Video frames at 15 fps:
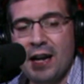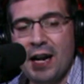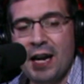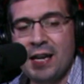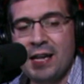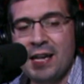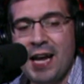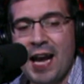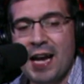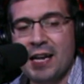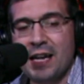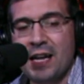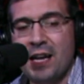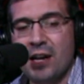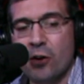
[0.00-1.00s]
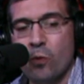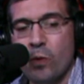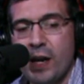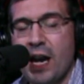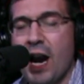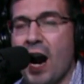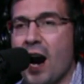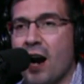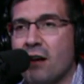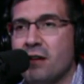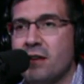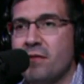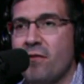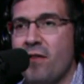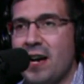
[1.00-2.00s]
And yet here we are
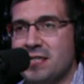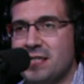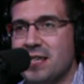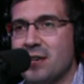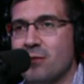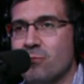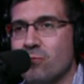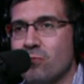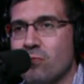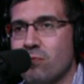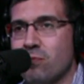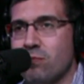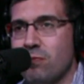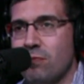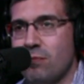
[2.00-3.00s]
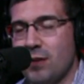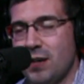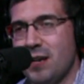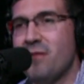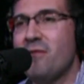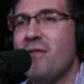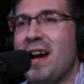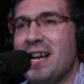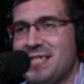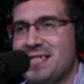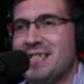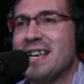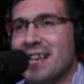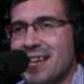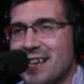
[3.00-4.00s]
investing
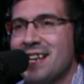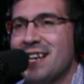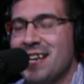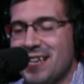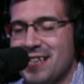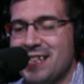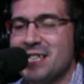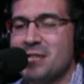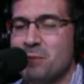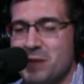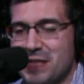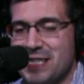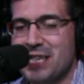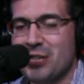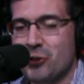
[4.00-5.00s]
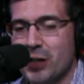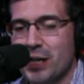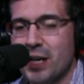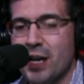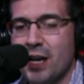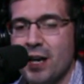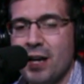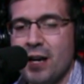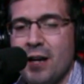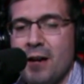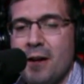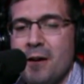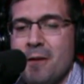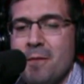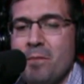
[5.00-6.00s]
in this position.
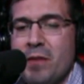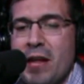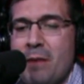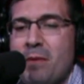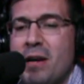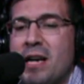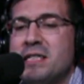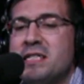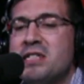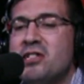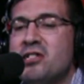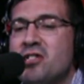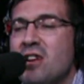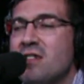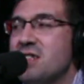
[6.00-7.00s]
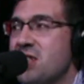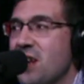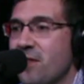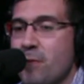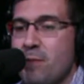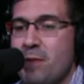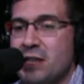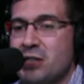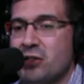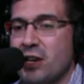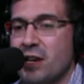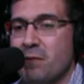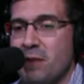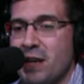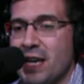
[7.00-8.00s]
And because he's a salty son of a bitch
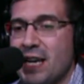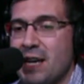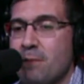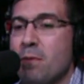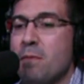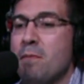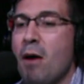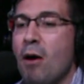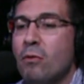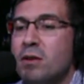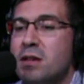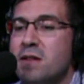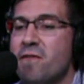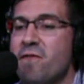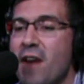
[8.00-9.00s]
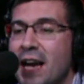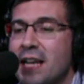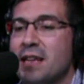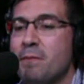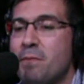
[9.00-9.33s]
like me, he bemoaned the fact the